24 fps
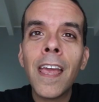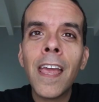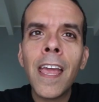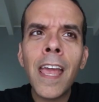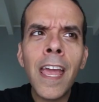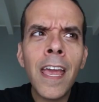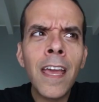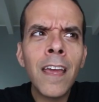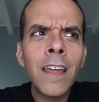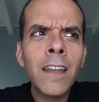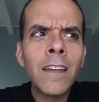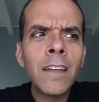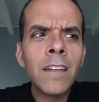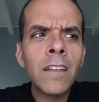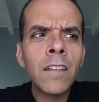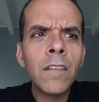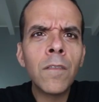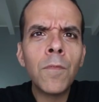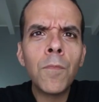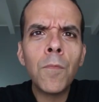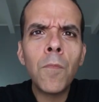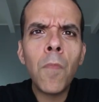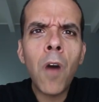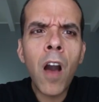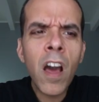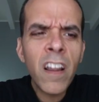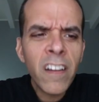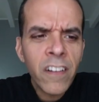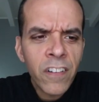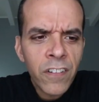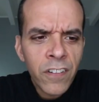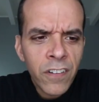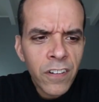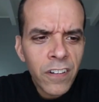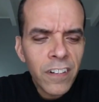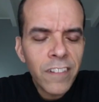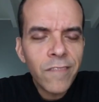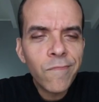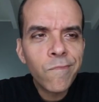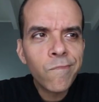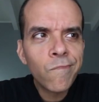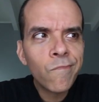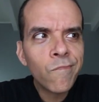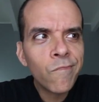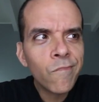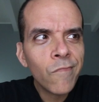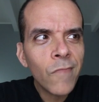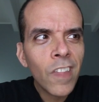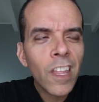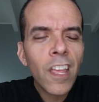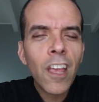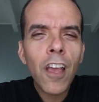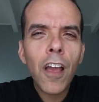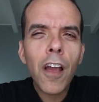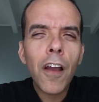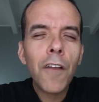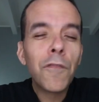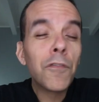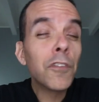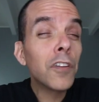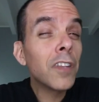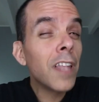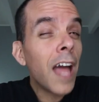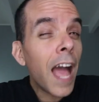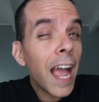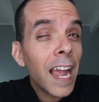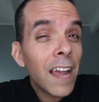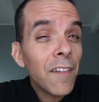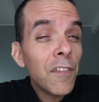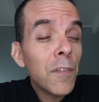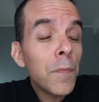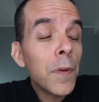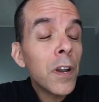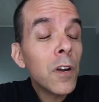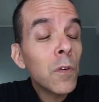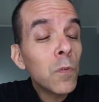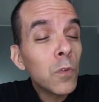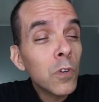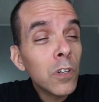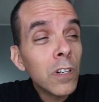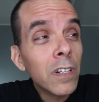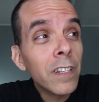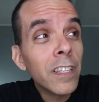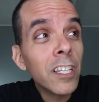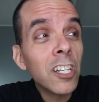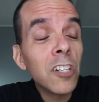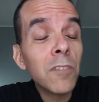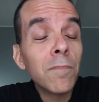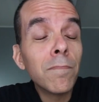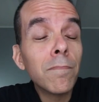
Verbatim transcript: and monitored, for lack of a better word, their.